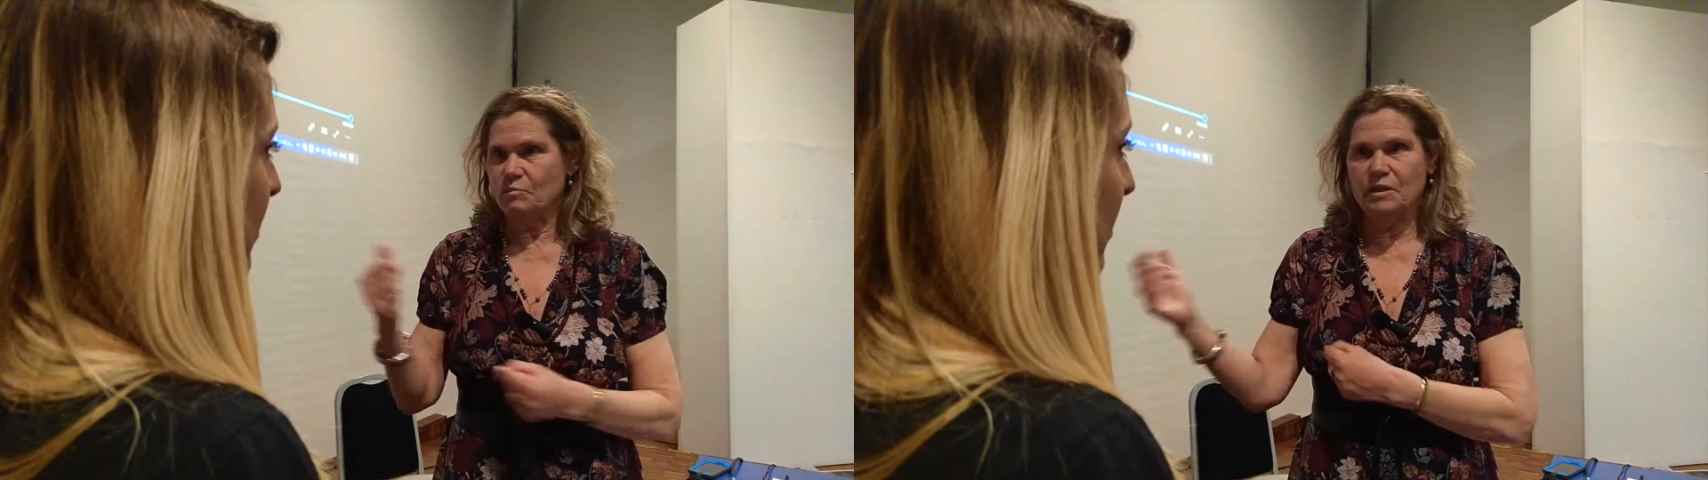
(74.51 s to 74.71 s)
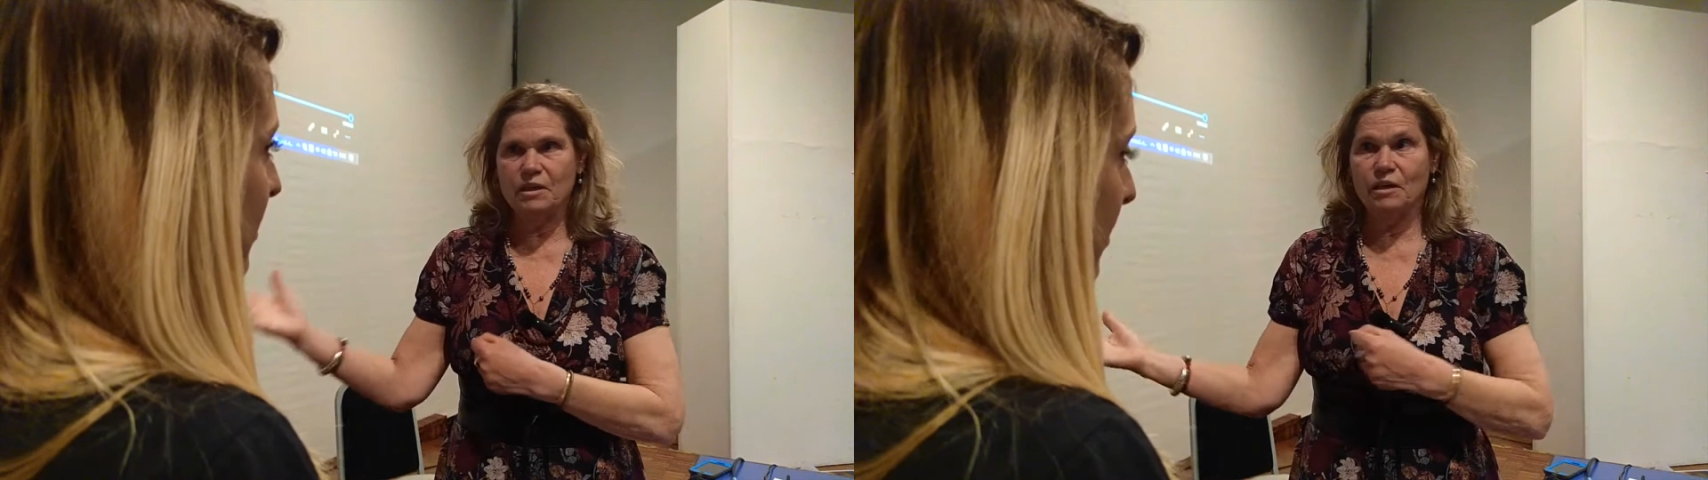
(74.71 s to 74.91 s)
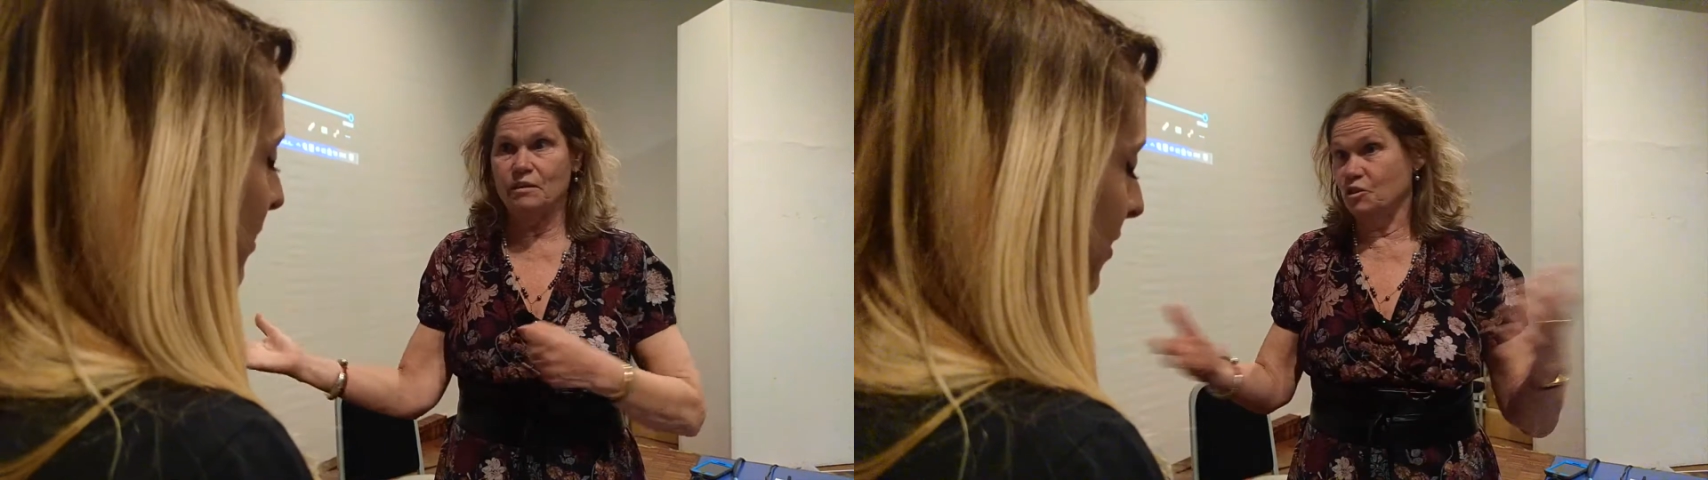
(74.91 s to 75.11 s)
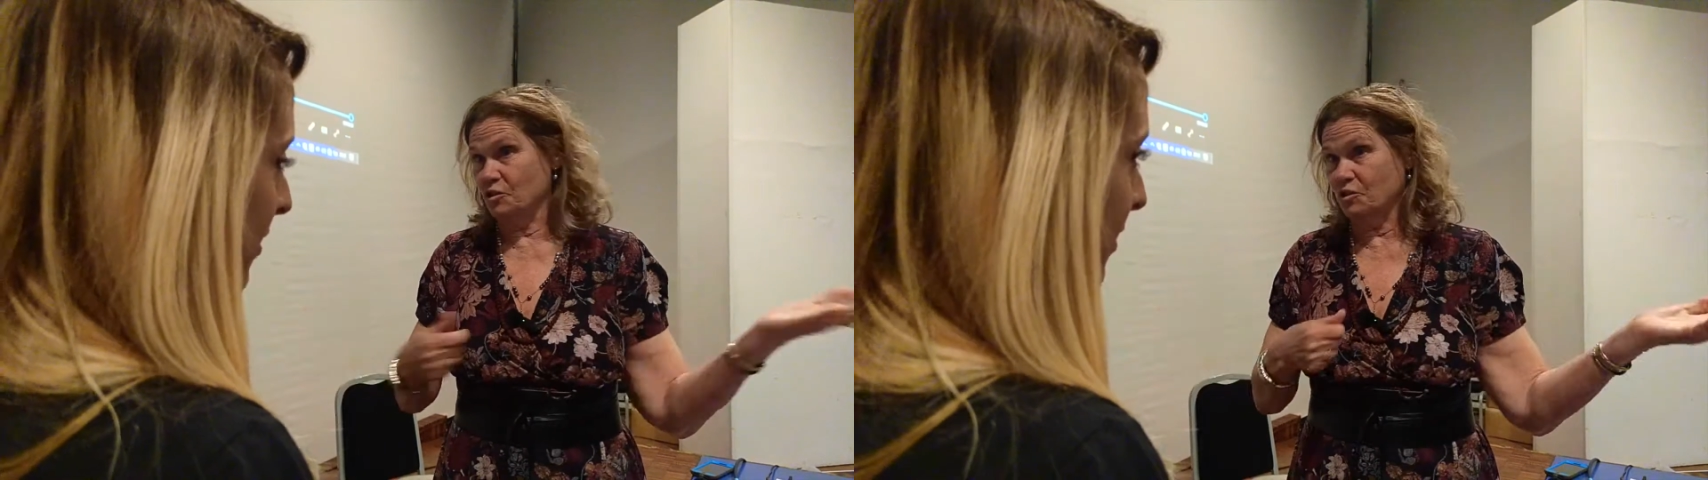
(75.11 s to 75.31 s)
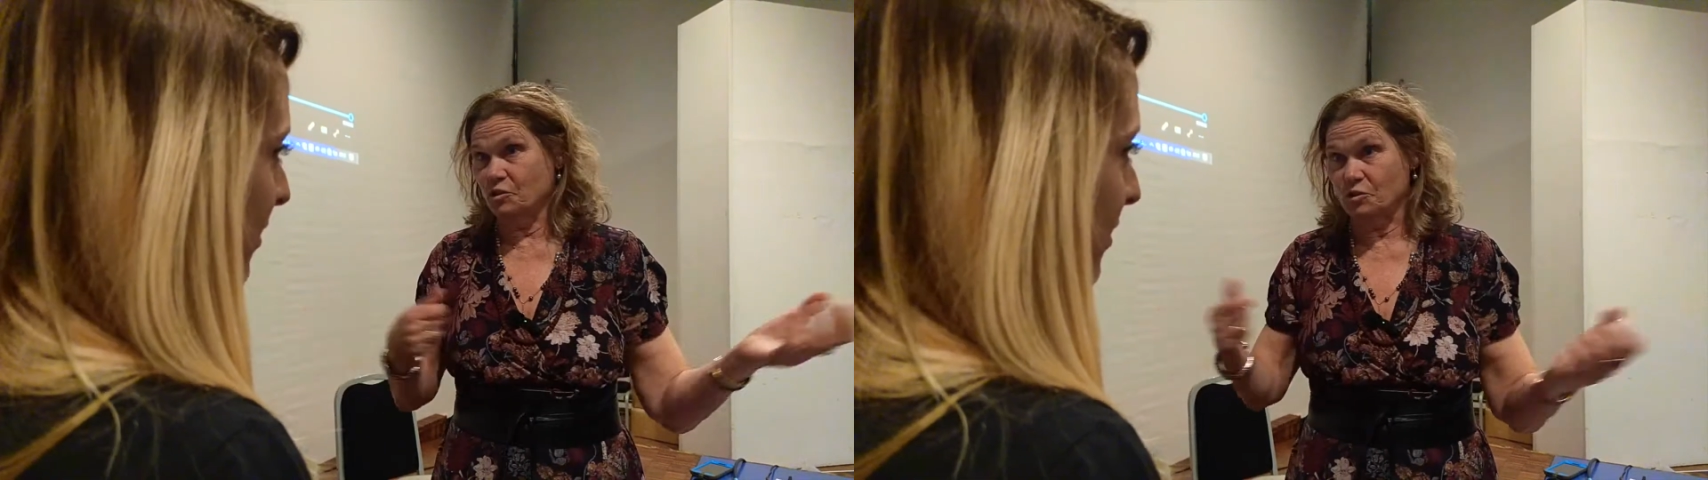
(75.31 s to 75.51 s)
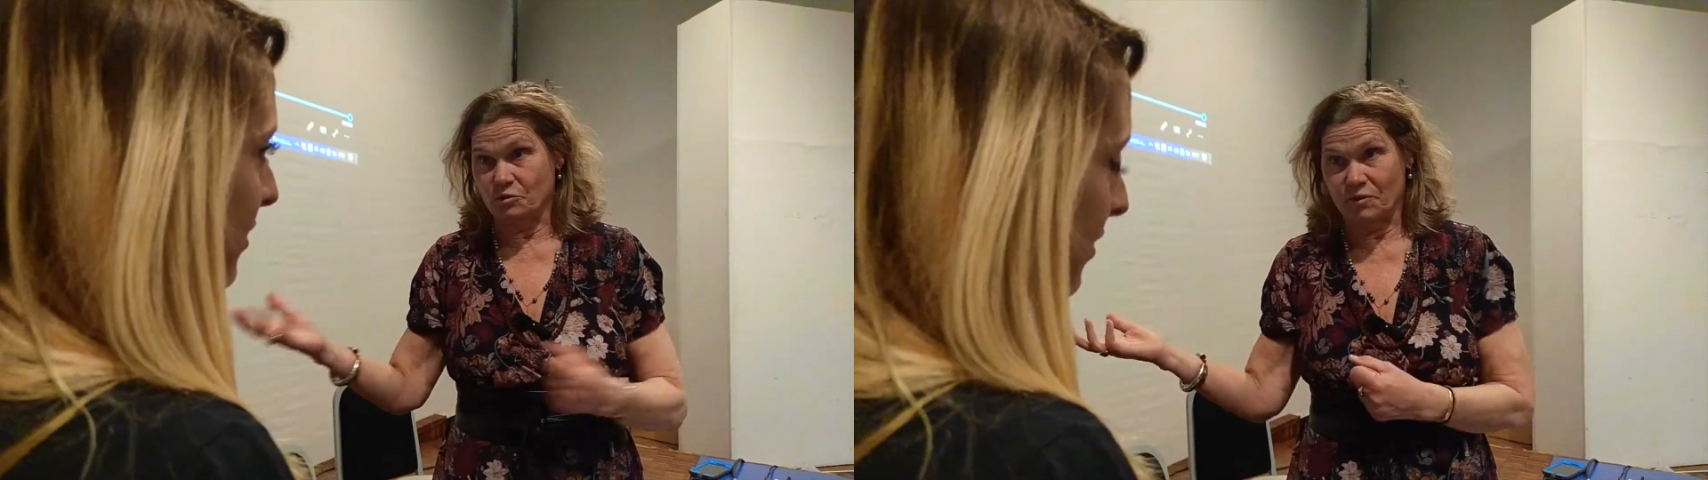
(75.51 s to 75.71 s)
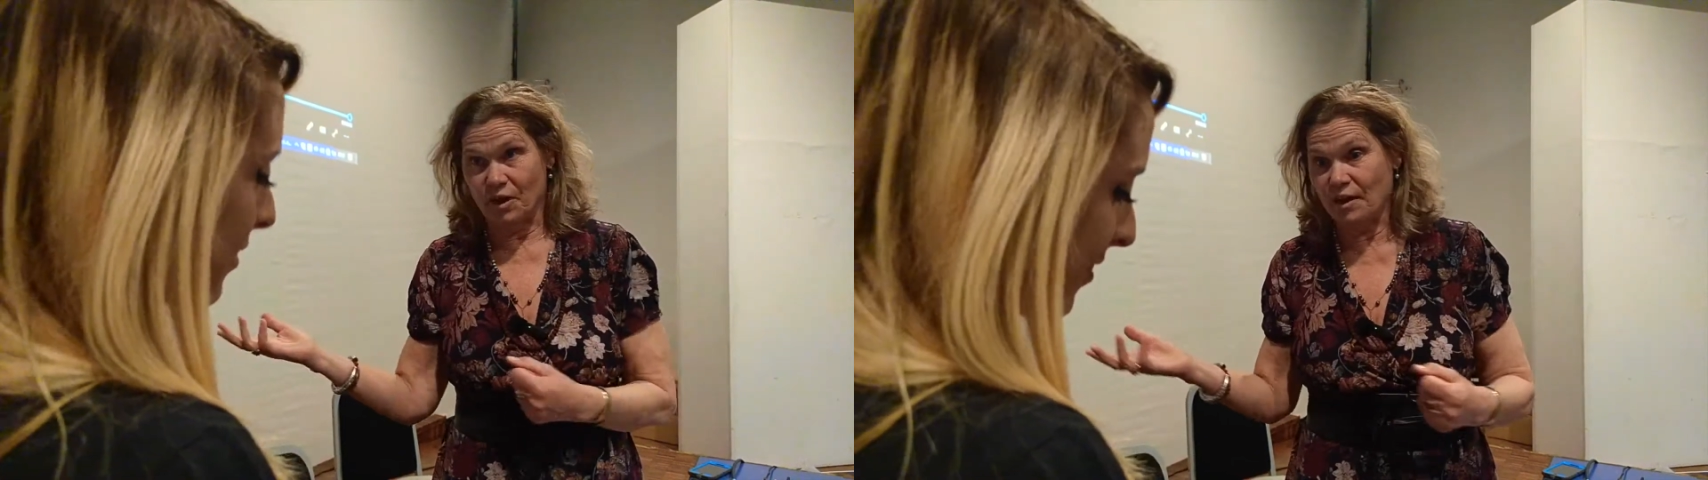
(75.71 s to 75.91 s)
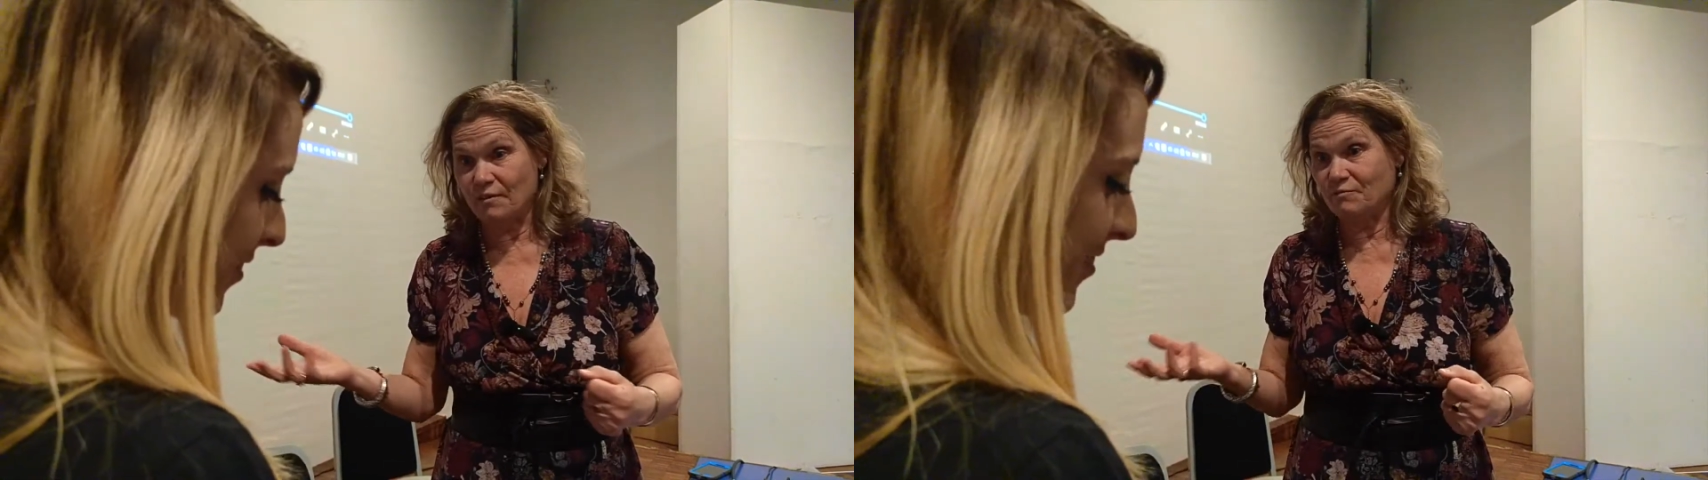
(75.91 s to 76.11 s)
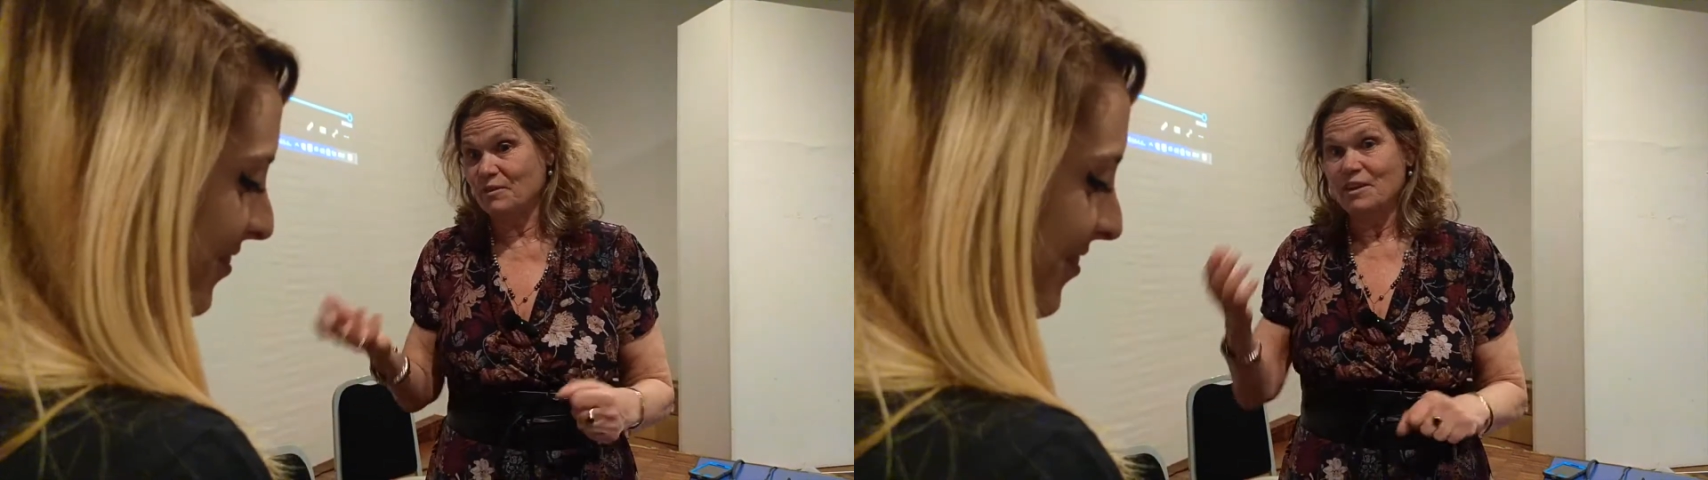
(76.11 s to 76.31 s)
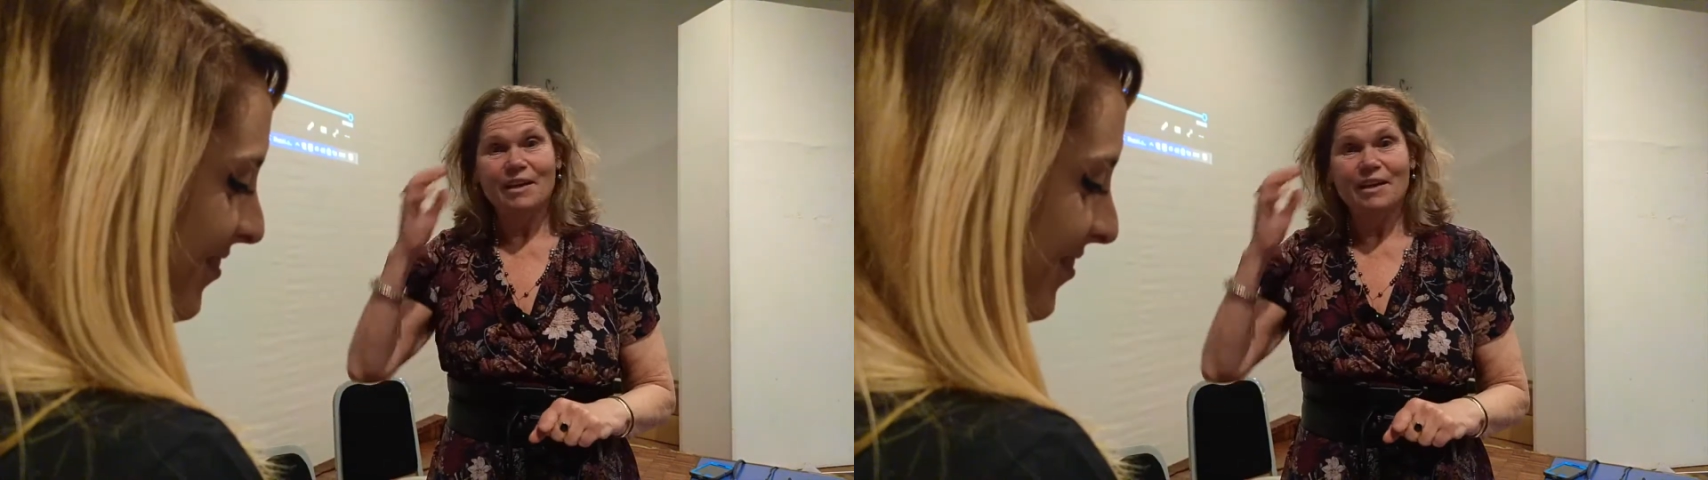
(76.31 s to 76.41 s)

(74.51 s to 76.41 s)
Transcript: to be done just to survive.